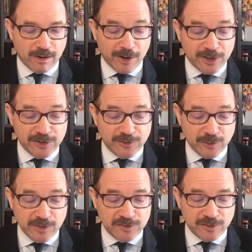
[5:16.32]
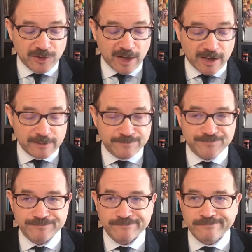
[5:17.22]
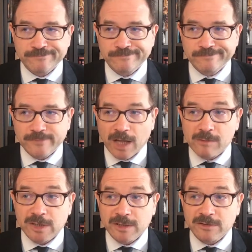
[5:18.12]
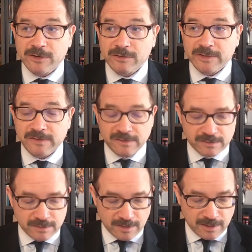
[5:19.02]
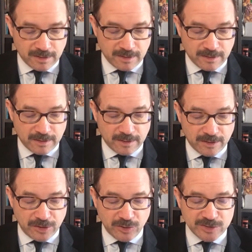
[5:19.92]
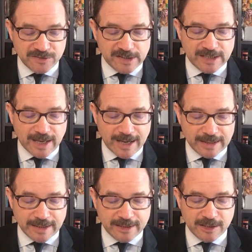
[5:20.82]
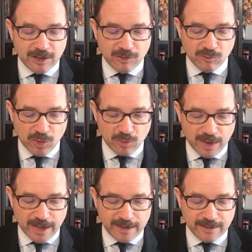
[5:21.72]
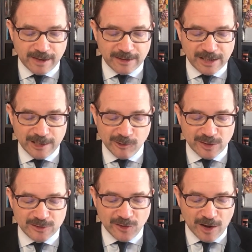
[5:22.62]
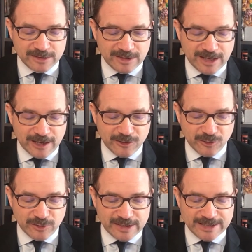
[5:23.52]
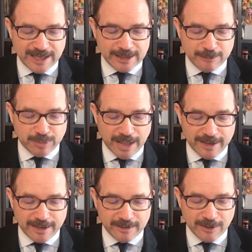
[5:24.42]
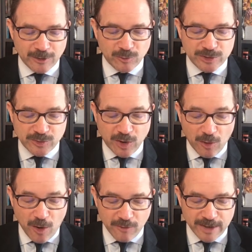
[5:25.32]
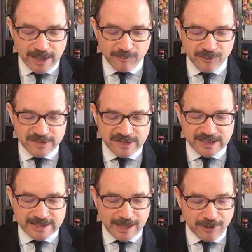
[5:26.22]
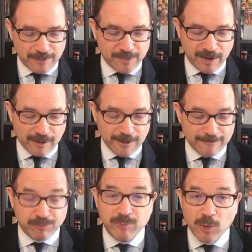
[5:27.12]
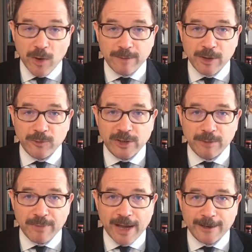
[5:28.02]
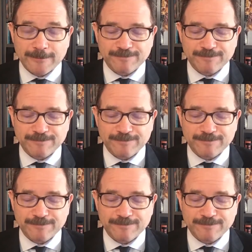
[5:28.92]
Are you going to do this or not? I'm a little nervous. You just annihilated a robot. I think you can talk to the editor of the Daily Planet. Would you go already? I'm freezing to death up here. But wake me when you get back.